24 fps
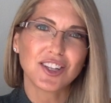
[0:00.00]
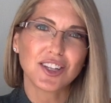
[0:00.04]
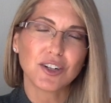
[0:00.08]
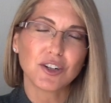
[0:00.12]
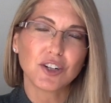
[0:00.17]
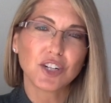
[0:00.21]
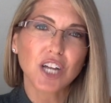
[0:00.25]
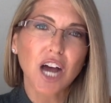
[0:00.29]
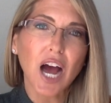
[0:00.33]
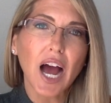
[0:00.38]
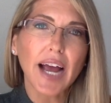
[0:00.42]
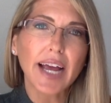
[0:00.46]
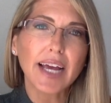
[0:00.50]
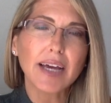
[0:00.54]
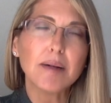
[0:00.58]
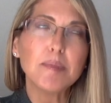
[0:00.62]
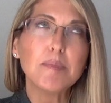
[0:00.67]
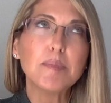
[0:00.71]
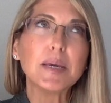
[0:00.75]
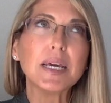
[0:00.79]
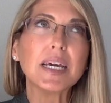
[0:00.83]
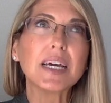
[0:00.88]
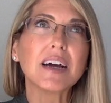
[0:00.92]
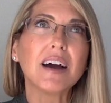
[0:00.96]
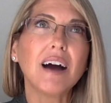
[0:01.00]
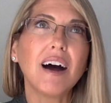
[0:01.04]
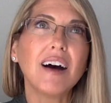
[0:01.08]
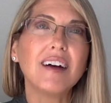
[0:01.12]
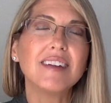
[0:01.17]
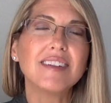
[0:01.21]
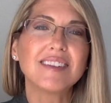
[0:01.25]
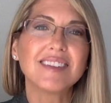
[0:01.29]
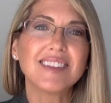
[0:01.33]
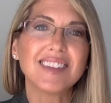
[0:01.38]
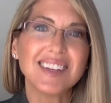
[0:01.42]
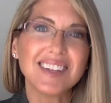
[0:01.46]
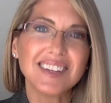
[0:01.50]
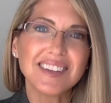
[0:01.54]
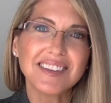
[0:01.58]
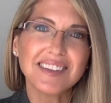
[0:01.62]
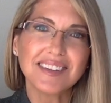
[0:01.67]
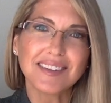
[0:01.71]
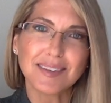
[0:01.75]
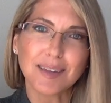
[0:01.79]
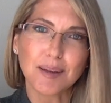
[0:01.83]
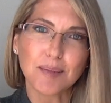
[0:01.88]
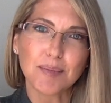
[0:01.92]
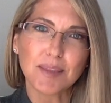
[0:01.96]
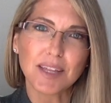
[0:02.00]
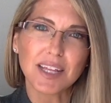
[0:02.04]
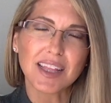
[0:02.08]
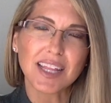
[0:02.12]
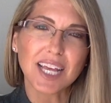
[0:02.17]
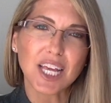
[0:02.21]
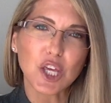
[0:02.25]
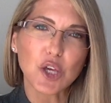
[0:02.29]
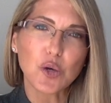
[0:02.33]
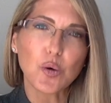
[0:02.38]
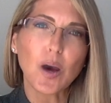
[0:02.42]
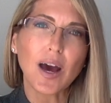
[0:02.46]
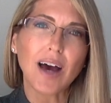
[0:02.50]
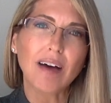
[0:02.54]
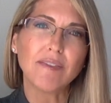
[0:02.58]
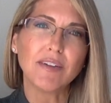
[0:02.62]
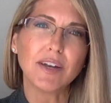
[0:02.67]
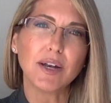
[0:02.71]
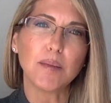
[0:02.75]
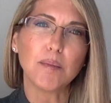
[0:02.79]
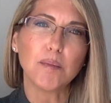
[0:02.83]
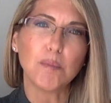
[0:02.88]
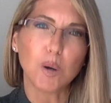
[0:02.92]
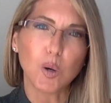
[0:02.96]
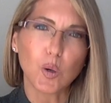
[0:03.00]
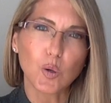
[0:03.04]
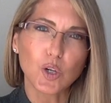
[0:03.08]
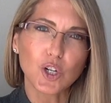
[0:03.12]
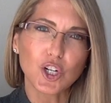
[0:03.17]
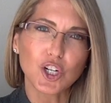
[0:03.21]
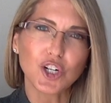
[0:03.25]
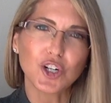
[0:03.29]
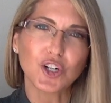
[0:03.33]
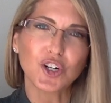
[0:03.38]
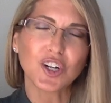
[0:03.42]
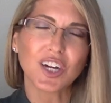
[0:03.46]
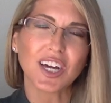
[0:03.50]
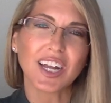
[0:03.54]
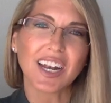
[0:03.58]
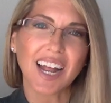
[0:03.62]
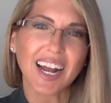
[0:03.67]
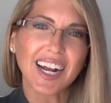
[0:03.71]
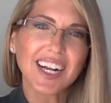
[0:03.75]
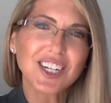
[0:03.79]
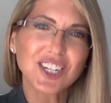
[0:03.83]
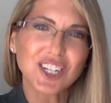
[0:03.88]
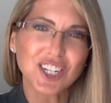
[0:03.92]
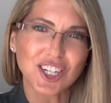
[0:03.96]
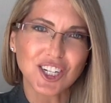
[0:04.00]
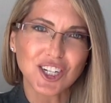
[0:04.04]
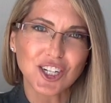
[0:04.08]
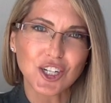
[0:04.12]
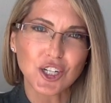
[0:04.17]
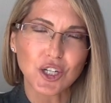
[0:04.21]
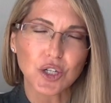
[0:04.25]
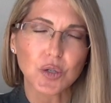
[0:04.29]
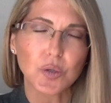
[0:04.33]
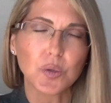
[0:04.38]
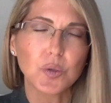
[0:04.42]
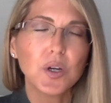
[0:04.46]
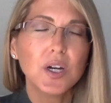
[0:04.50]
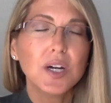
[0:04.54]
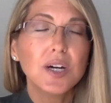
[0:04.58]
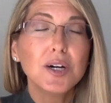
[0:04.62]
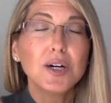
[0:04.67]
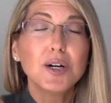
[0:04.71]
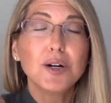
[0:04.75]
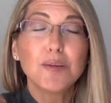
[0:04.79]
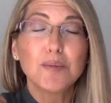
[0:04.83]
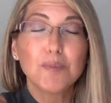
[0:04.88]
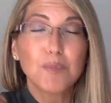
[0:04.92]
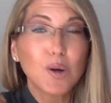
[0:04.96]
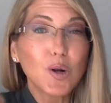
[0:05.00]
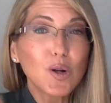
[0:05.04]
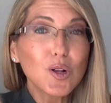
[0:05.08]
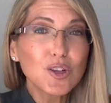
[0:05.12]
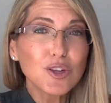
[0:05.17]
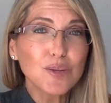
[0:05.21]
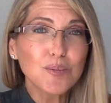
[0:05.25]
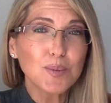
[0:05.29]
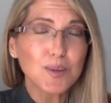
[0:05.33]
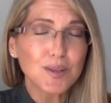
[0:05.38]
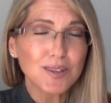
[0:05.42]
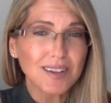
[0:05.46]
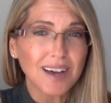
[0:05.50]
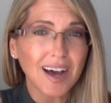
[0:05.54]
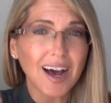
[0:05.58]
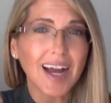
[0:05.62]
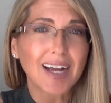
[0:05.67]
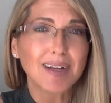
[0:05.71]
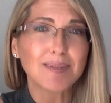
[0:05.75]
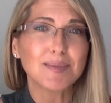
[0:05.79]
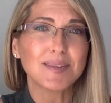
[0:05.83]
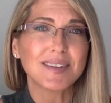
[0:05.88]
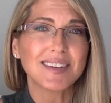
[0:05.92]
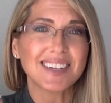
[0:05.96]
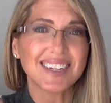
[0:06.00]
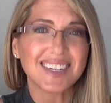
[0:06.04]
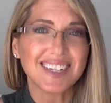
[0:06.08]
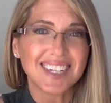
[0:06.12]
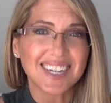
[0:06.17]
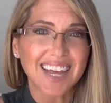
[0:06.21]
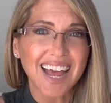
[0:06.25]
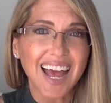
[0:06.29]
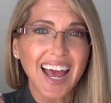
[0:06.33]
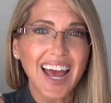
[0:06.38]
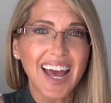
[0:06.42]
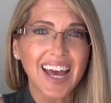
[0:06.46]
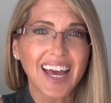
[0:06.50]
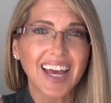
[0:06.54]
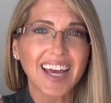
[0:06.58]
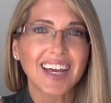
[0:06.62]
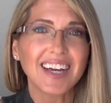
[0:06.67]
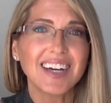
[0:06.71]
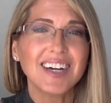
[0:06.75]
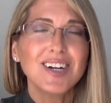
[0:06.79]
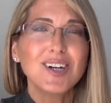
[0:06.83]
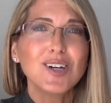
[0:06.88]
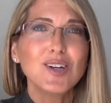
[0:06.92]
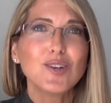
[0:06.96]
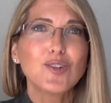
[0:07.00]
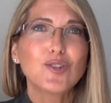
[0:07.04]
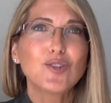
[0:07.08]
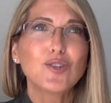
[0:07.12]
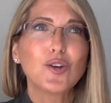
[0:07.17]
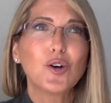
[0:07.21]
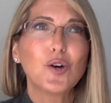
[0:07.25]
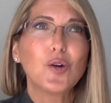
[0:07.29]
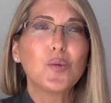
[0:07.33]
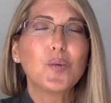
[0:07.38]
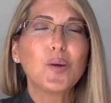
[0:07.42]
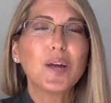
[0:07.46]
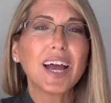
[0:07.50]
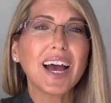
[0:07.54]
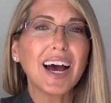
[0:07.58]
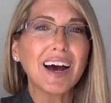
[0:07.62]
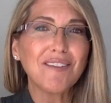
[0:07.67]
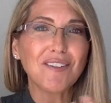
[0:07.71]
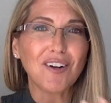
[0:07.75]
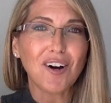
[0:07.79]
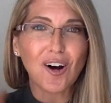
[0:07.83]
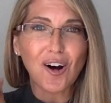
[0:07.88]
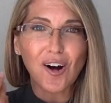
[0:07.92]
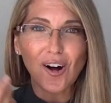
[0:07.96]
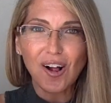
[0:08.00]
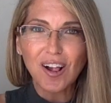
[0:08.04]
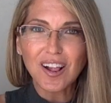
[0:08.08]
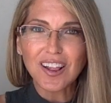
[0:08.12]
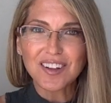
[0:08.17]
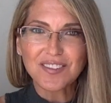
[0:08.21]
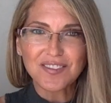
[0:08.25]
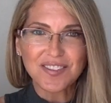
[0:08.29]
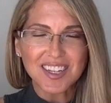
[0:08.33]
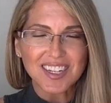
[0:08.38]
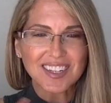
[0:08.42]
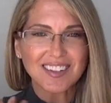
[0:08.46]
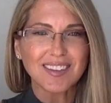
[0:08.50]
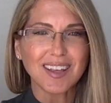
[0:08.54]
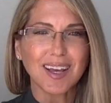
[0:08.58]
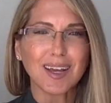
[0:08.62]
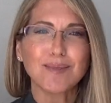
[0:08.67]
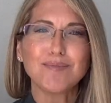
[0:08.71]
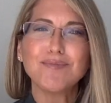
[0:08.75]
their diet, because this is something that you have an emotional connection to multiple times a day. So we have all of this